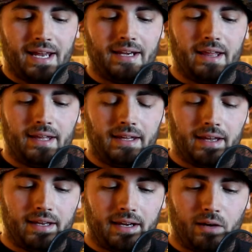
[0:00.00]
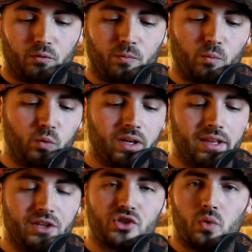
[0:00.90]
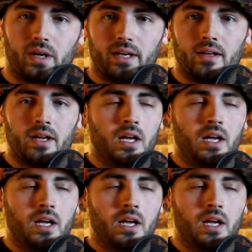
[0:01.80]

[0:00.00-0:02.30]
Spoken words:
and I really enjoyed